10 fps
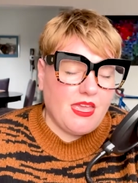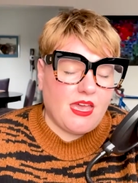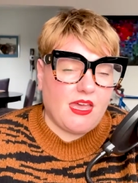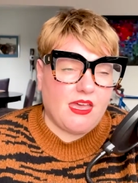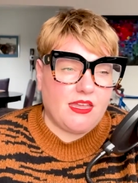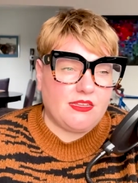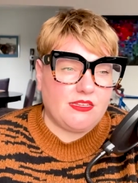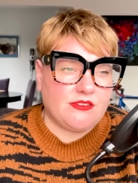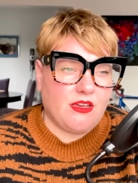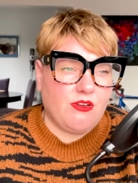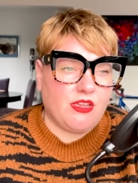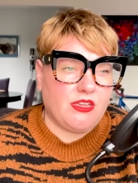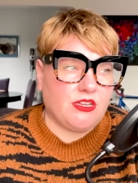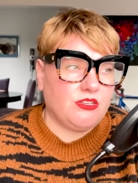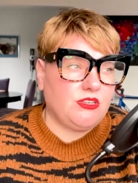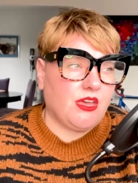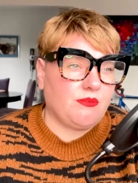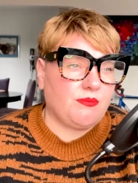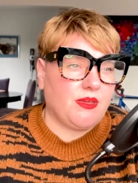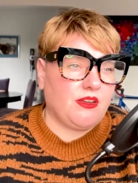And he was like, Oh, yeah, you can do that
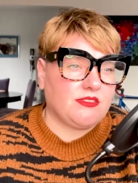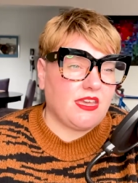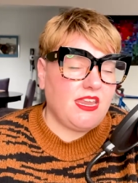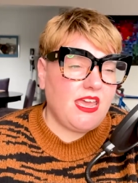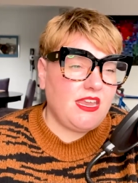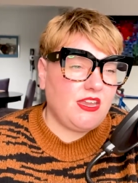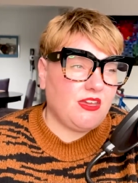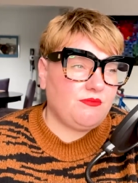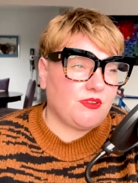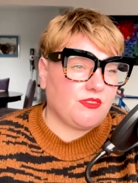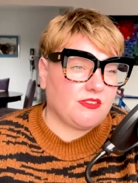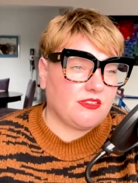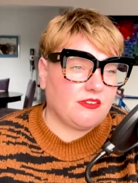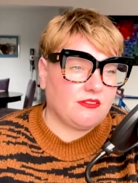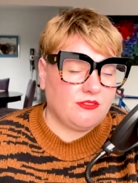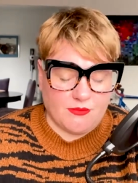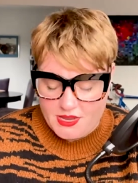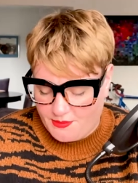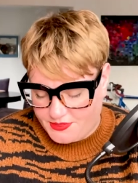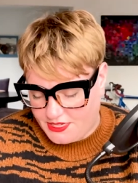with me. And I was like, Ah, no, I think so. Not my
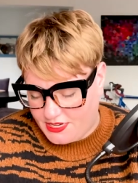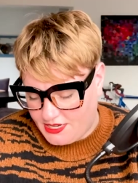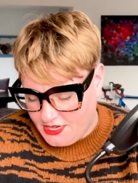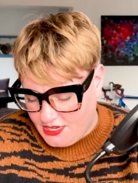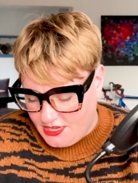cup of tea.